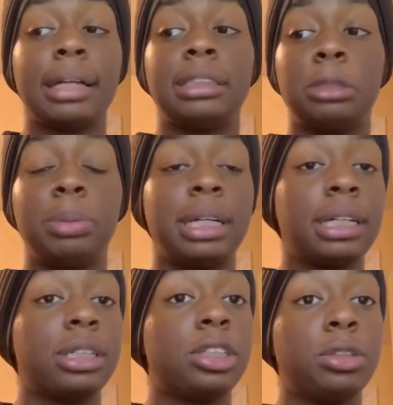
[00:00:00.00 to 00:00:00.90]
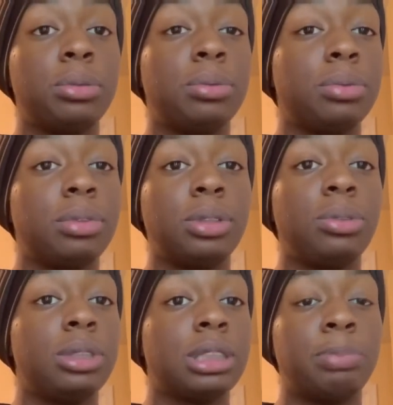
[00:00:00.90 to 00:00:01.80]
Just because you
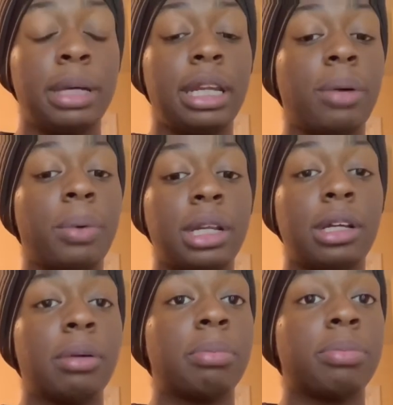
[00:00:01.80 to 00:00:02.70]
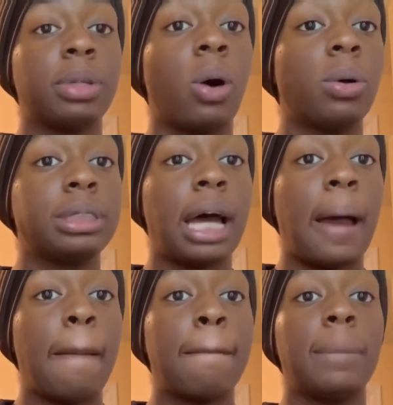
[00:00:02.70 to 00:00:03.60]
just been there with them the whole
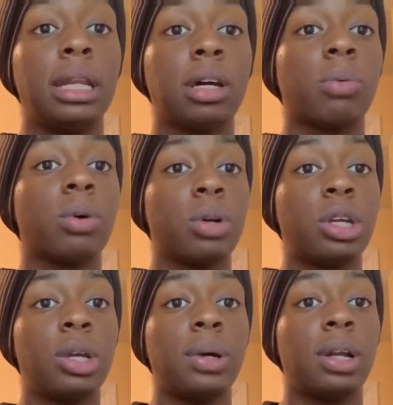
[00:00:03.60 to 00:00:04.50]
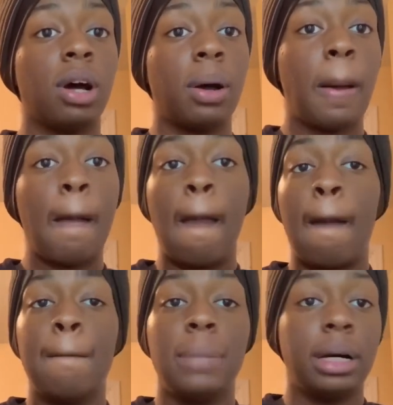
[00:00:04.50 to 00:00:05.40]
time, they looking real cute and all,
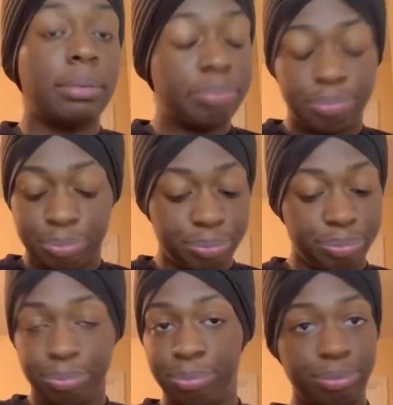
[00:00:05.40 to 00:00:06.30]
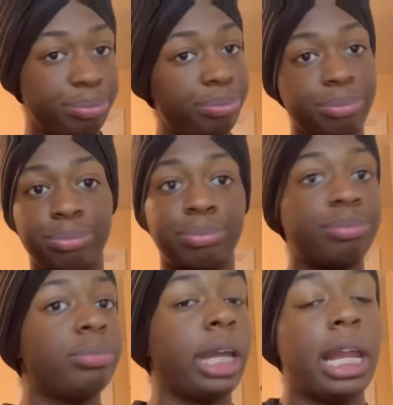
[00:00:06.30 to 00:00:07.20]
but
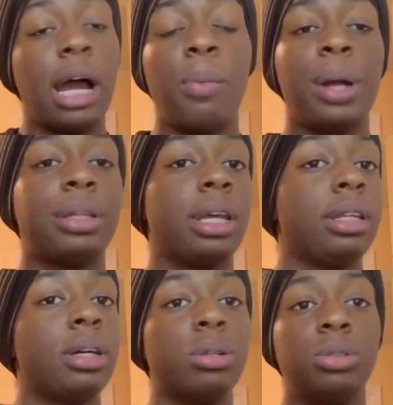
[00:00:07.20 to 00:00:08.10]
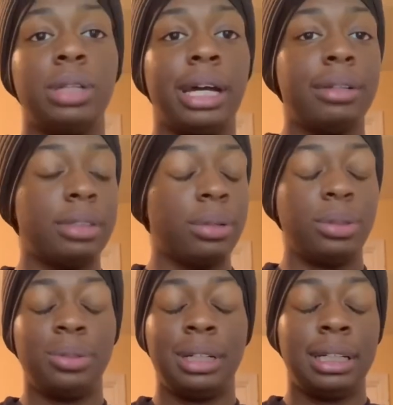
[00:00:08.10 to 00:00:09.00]
they're not worth it. Don't do that. Don't
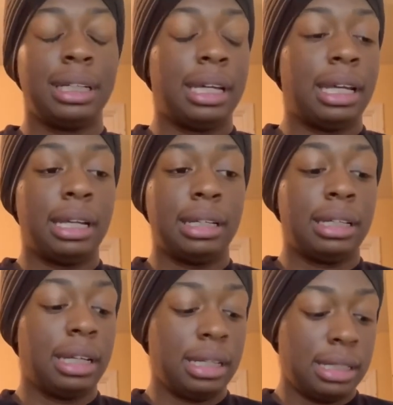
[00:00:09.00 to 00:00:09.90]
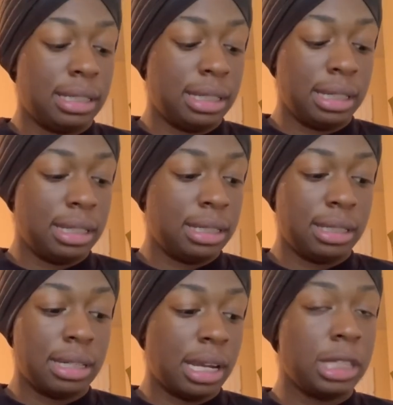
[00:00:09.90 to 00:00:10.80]
do it, and it's
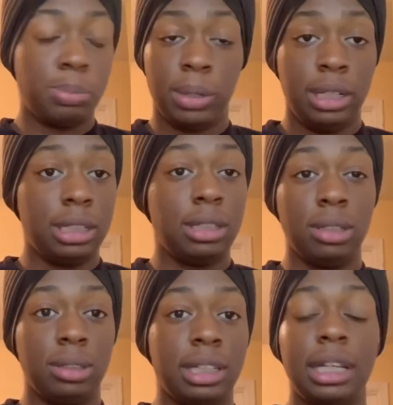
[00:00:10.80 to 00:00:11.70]
pointless. Don't do it.